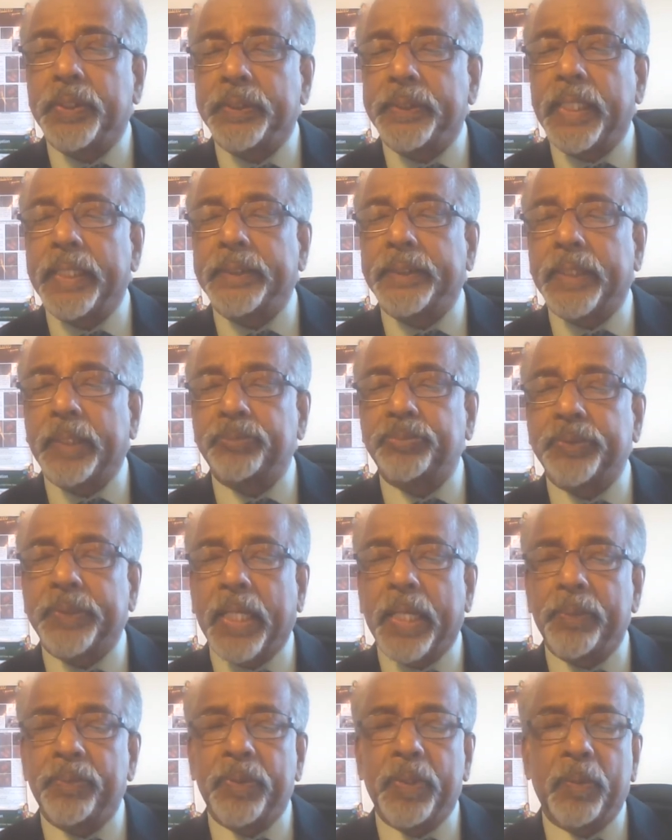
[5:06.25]
yet
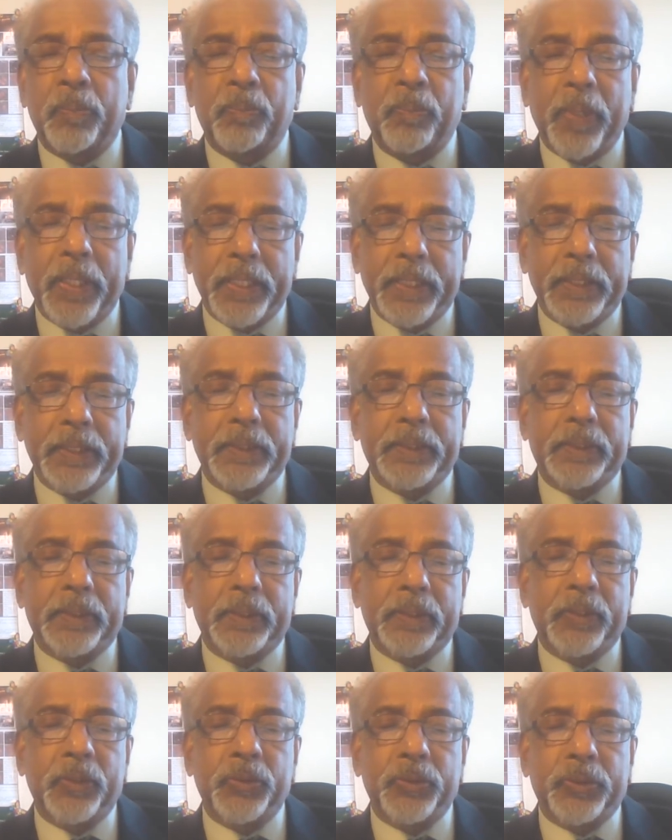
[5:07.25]
subscribed, please
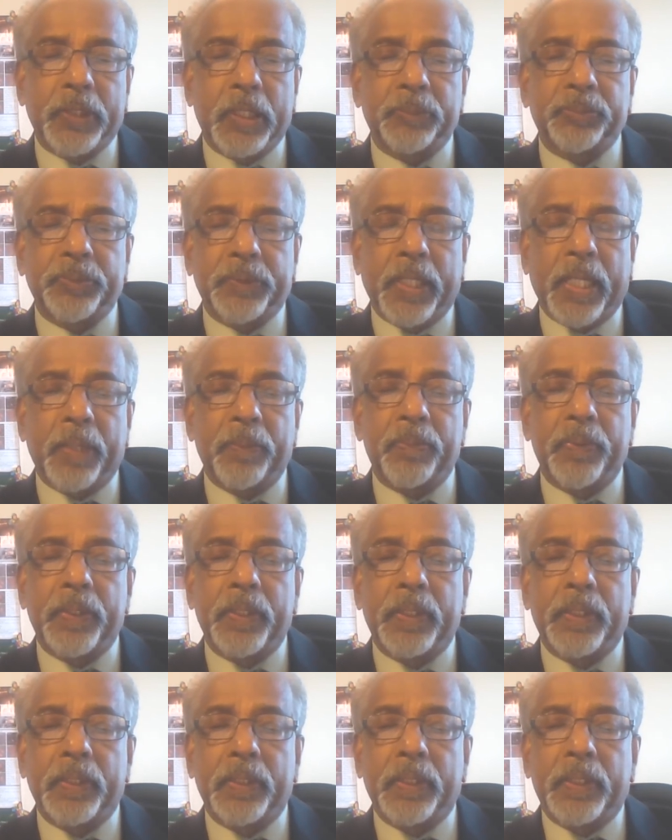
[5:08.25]
do subscribe.
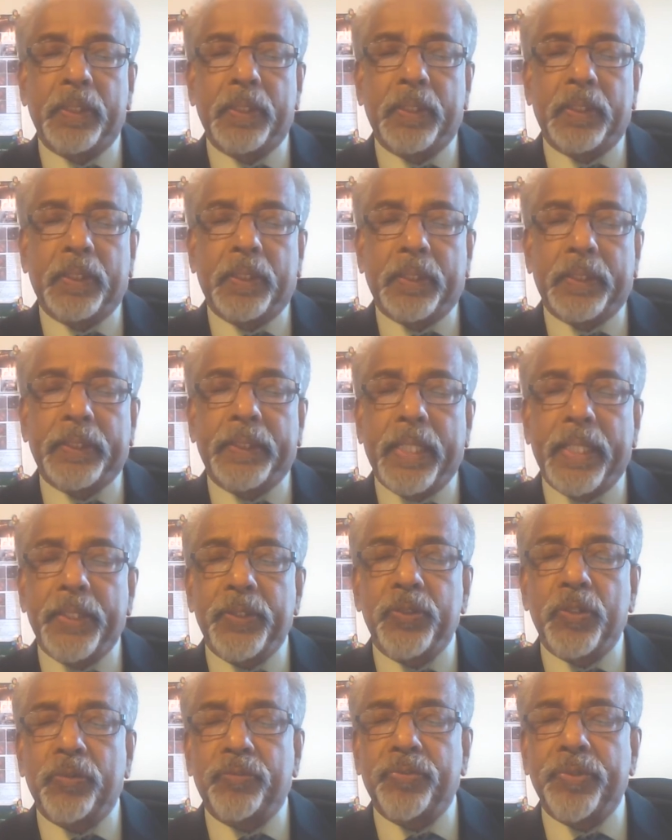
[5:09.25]
Gain
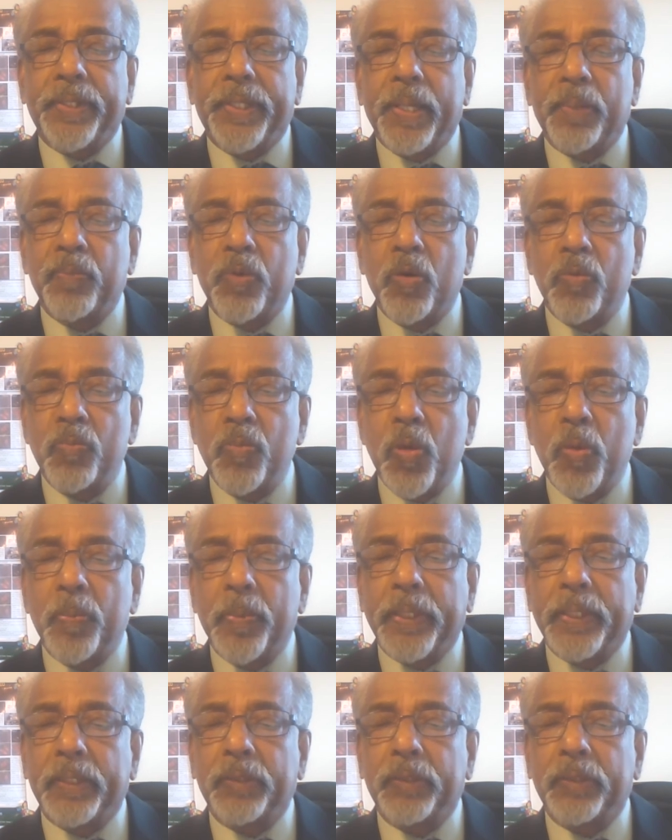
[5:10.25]
your freedom of movement